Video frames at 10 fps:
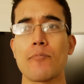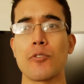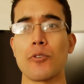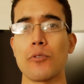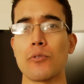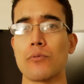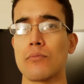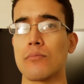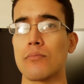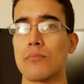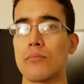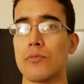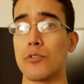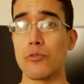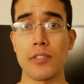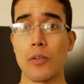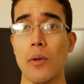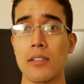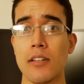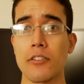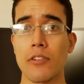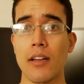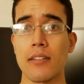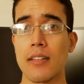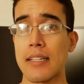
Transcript: to do really well in undergrad